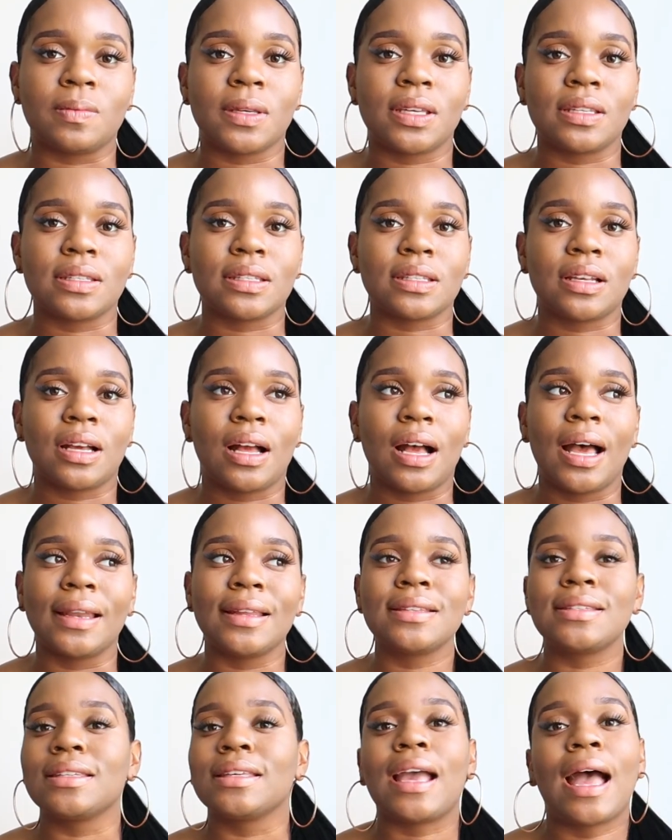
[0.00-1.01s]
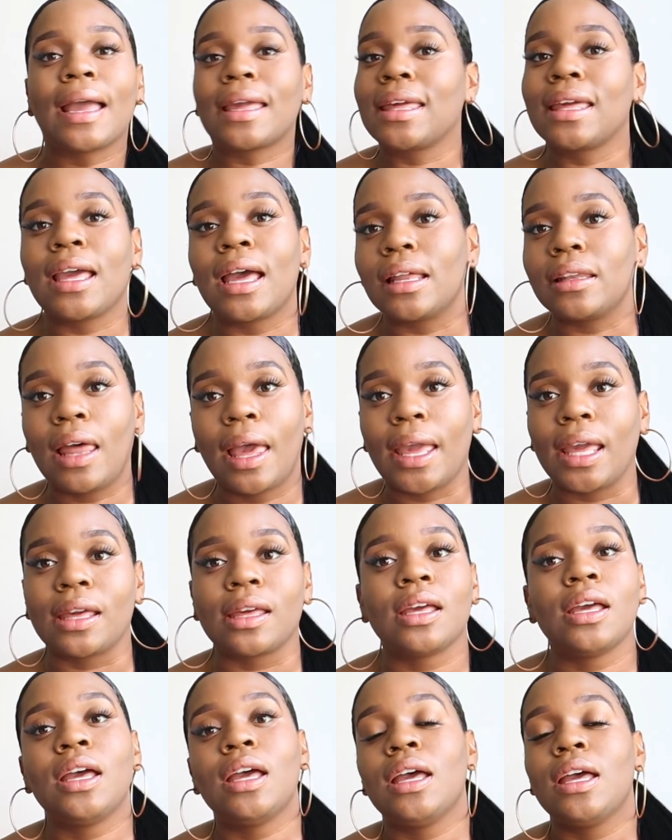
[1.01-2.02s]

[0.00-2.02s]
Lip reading: because honestly, I can't, like,